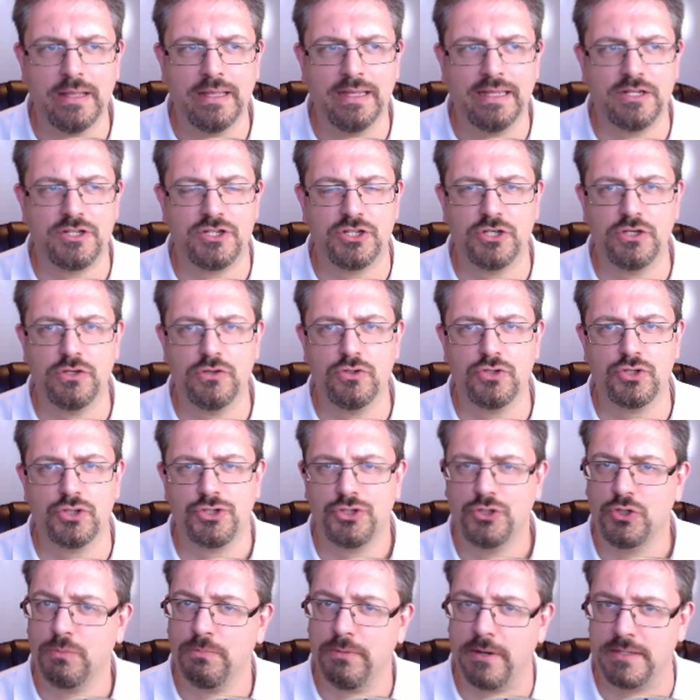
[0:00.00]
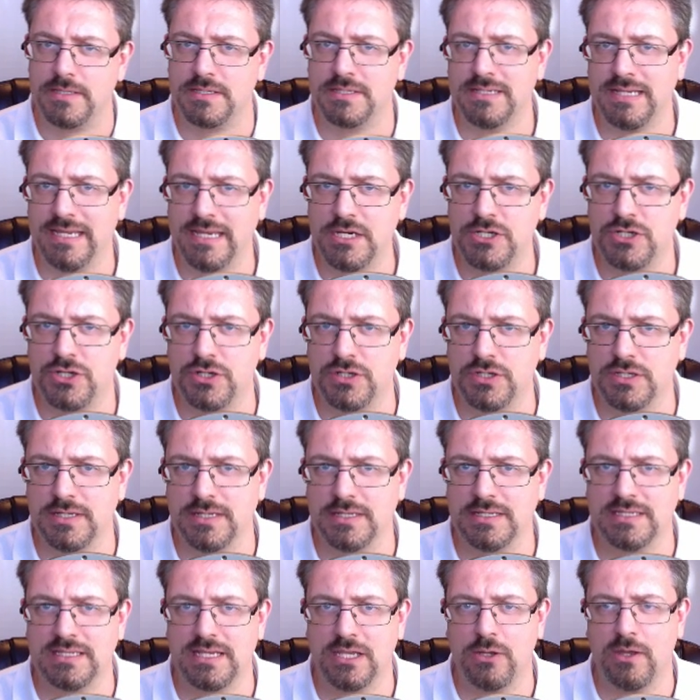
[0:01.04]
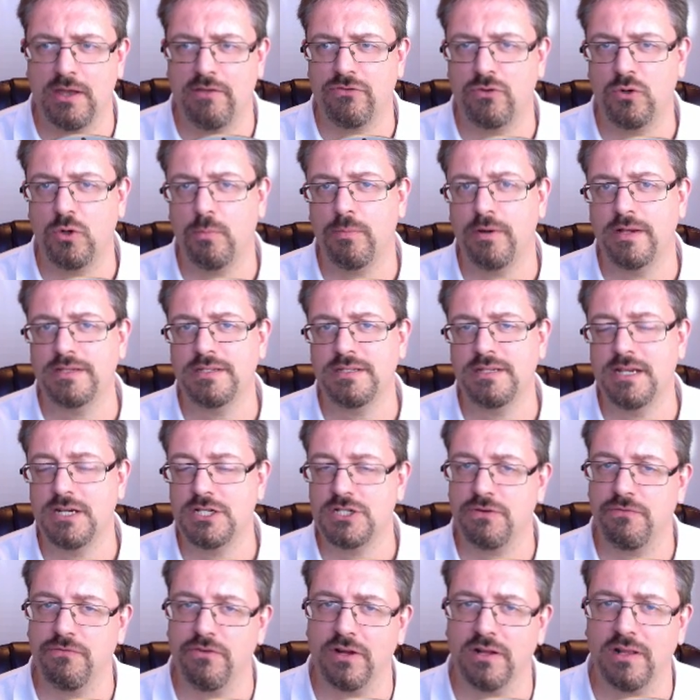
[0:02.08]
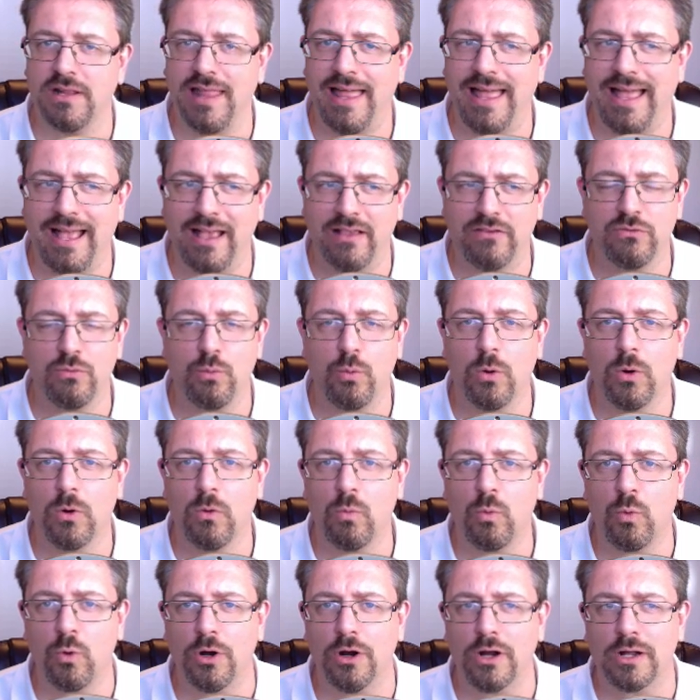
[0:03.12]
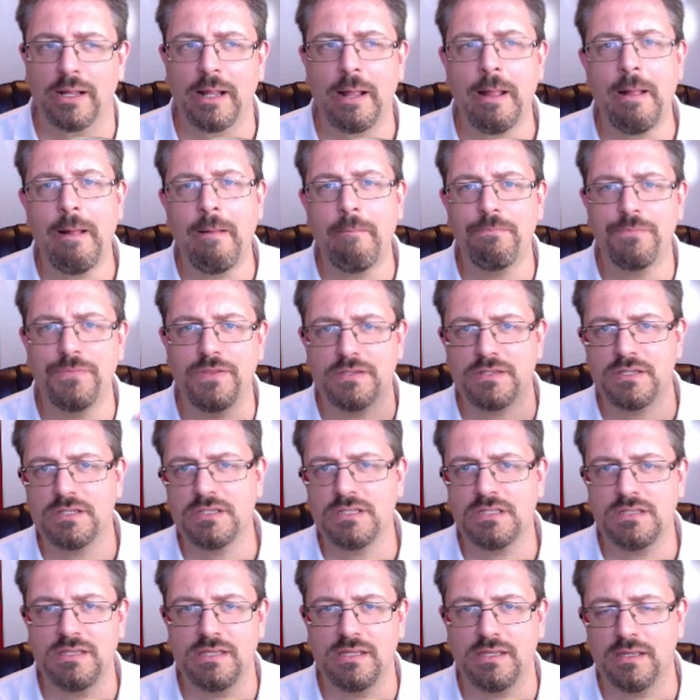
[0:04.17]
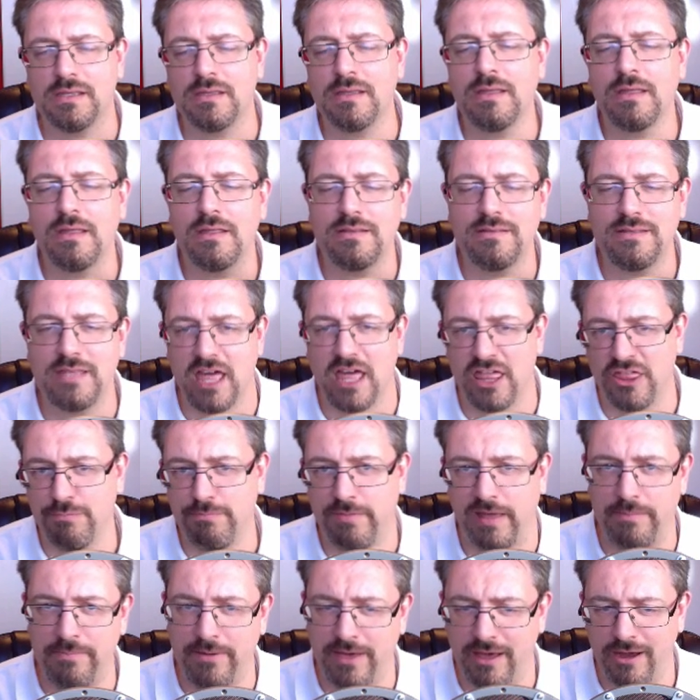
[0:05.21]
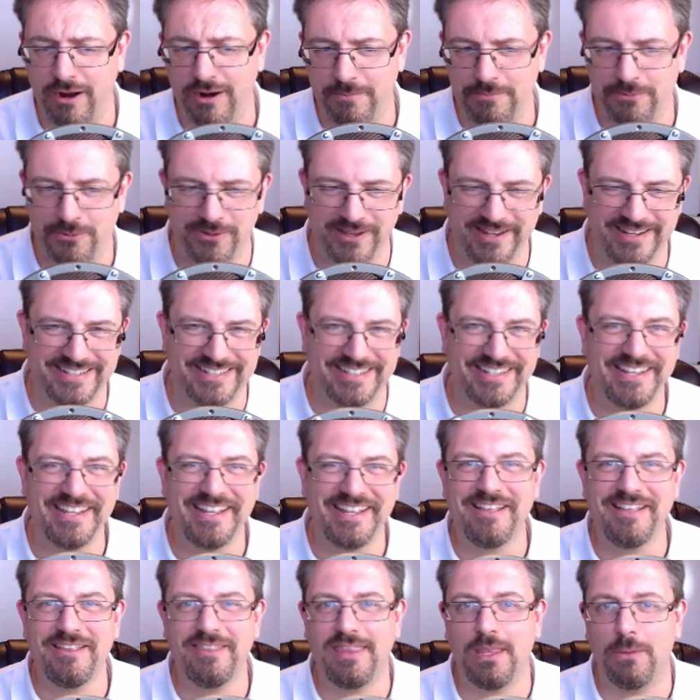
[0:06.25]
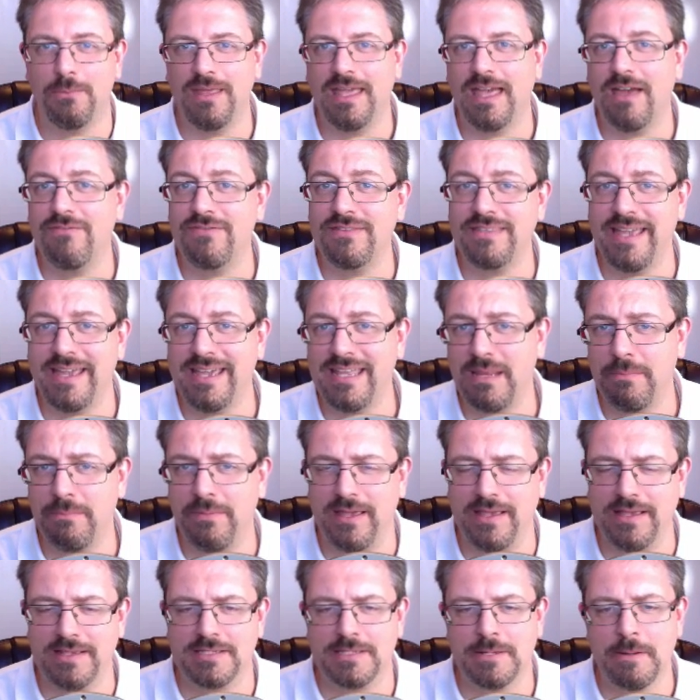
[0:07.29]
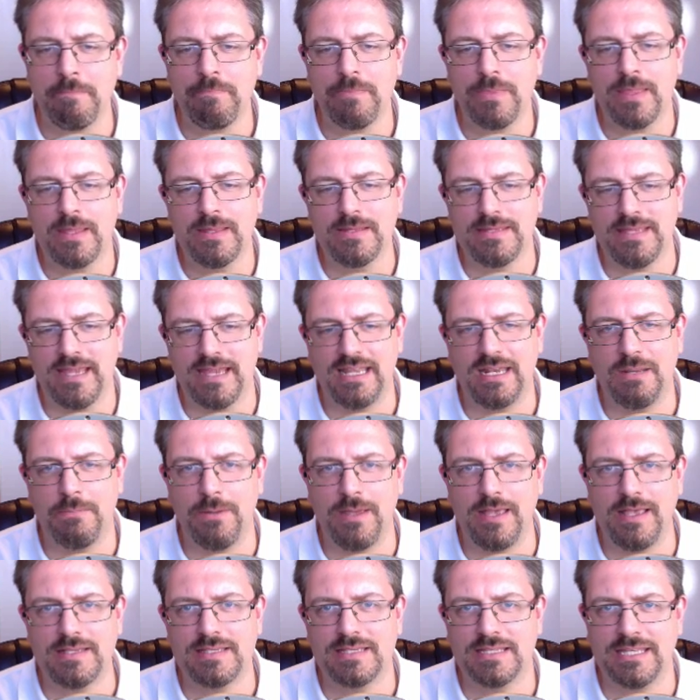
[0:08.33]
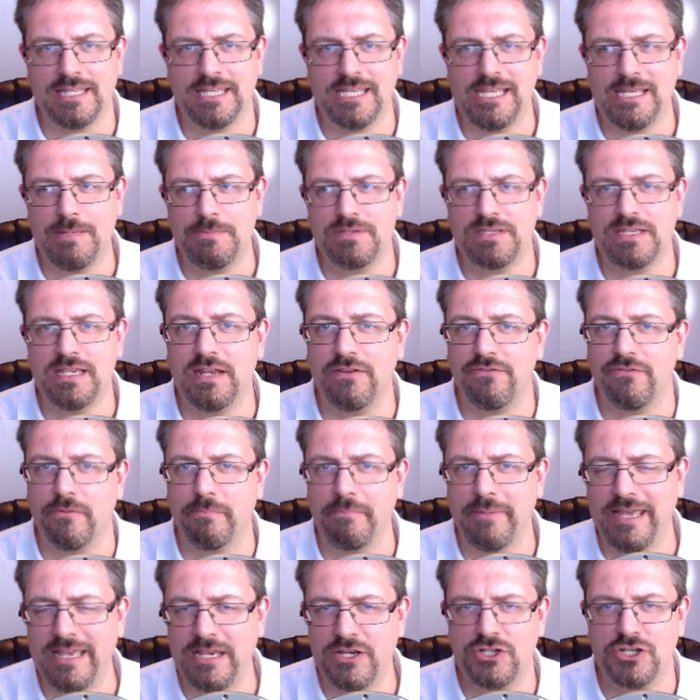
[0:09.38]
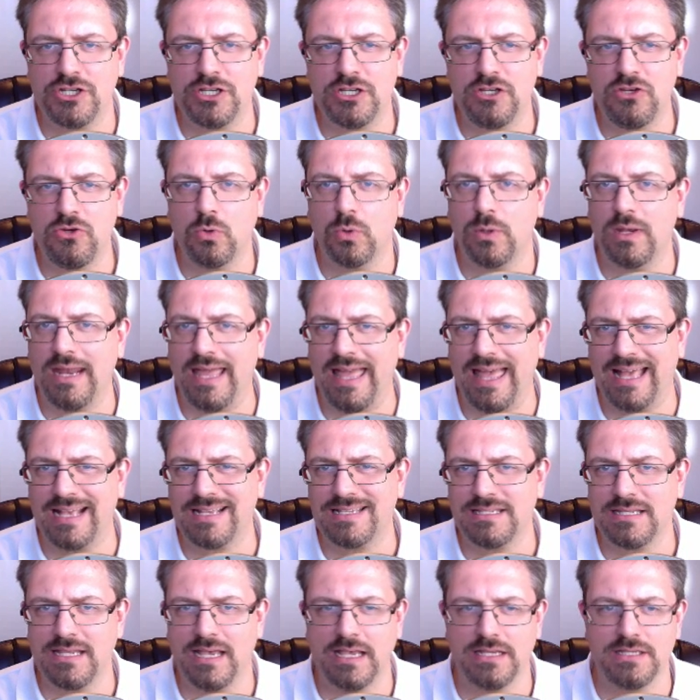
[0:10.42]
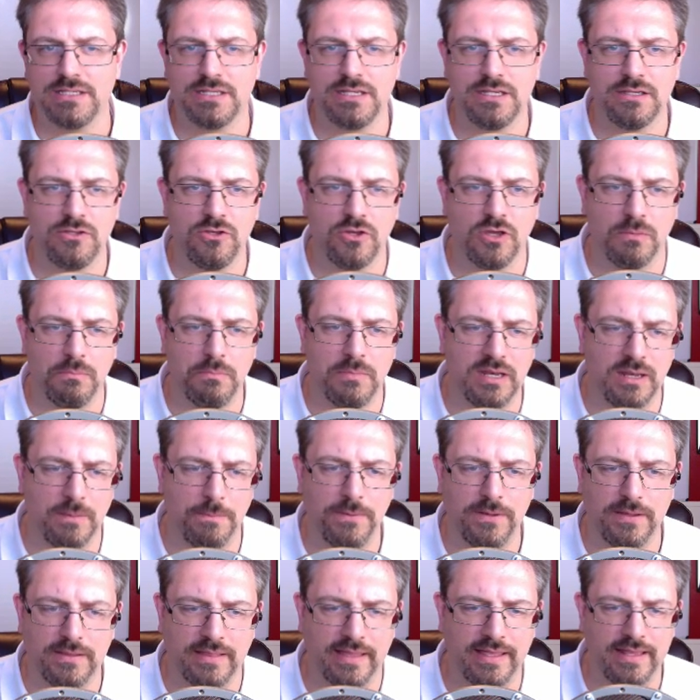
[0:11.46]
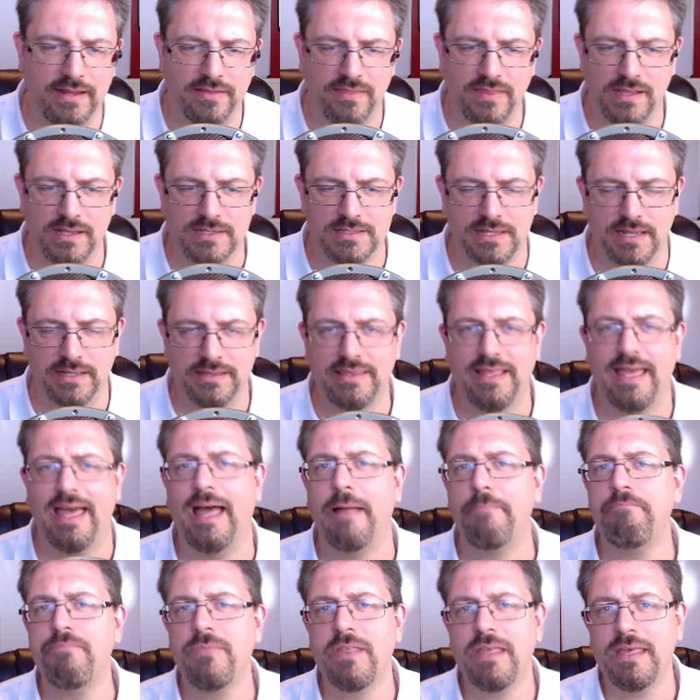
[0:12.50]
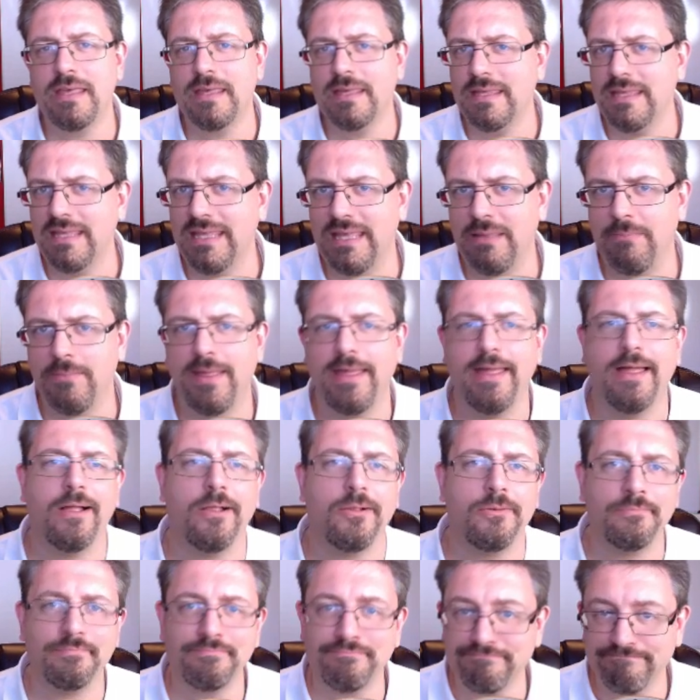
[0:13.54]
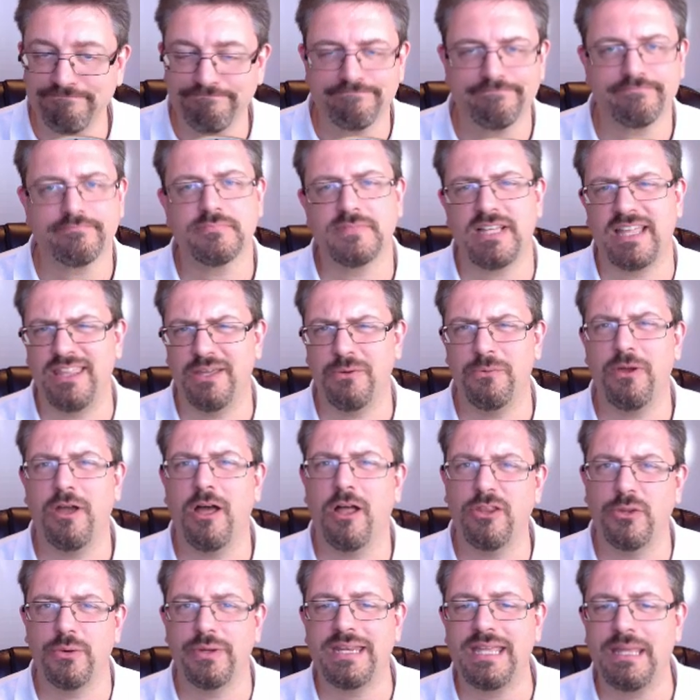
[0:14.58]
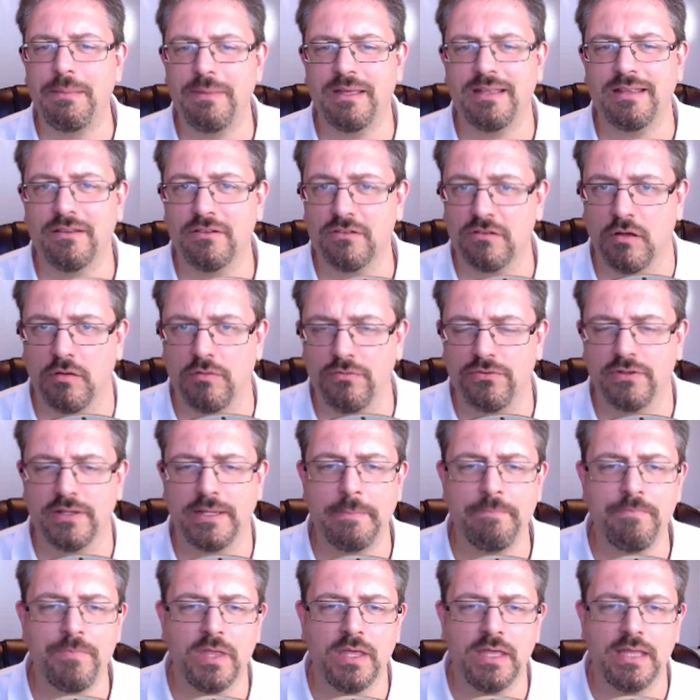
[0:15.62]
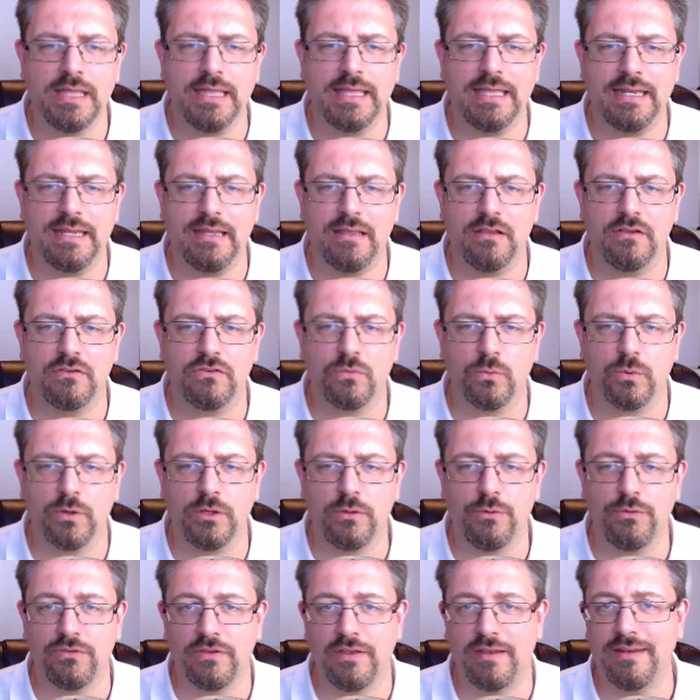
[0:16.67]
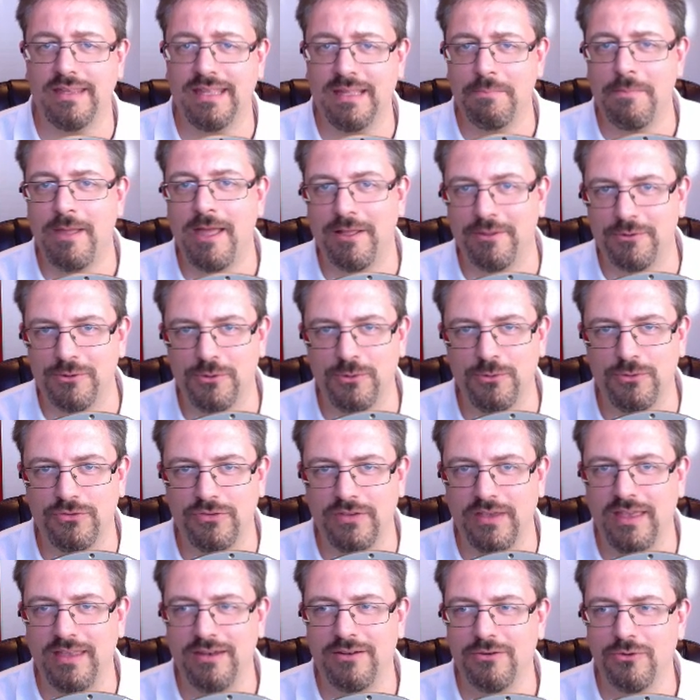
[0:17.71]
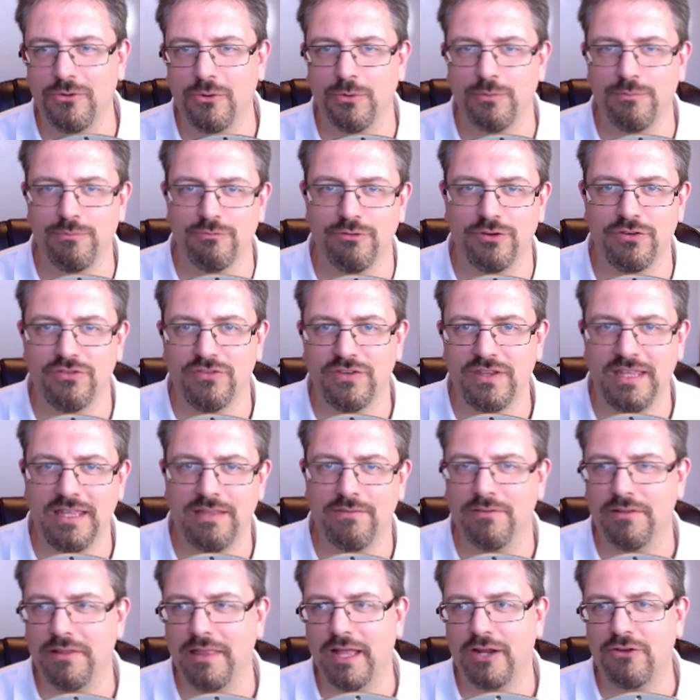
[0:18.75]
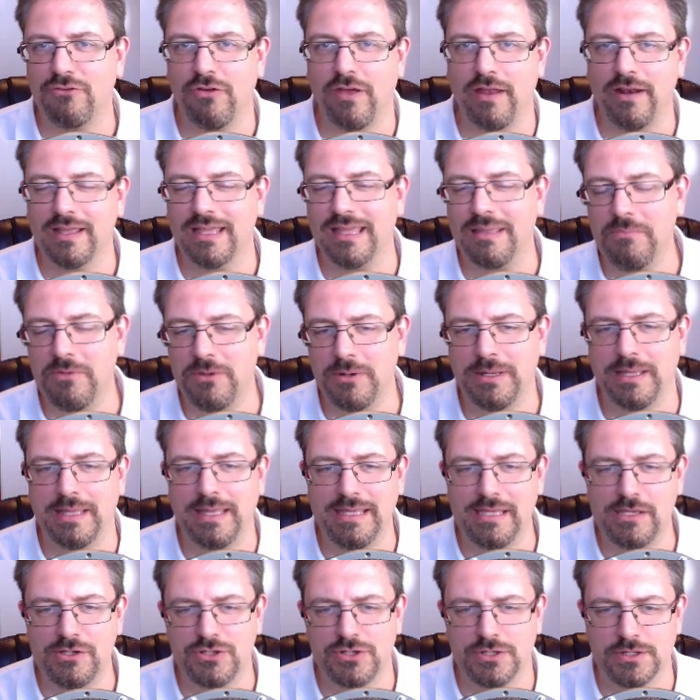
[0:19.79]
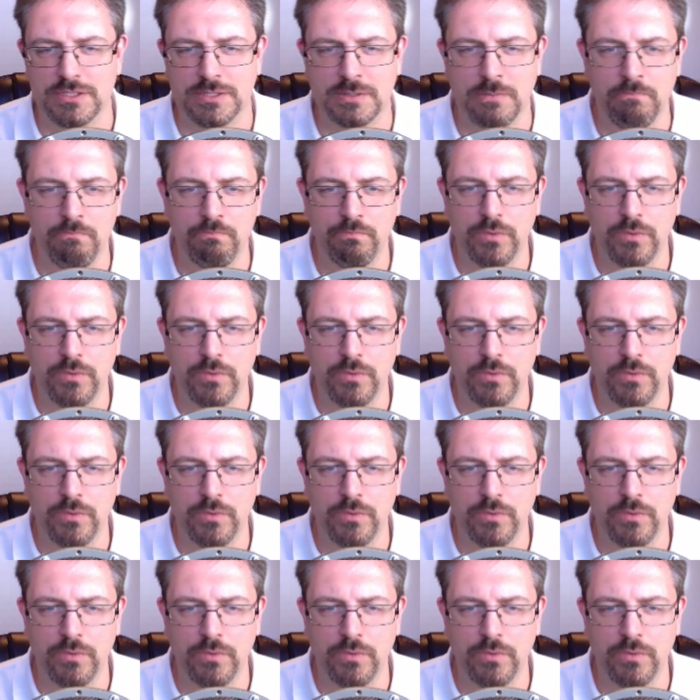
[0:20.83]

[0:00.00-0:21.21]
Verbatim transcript: It's used to do presentations. Let's say you have to do a presentation for class or work. This is the death by PowerPoint. Then we have database. Database keeps information. You can access it, you can manipulate it, things like that. Email, I think we all know what email is, hopefully. It is where you send email, you send and receive electronic communications.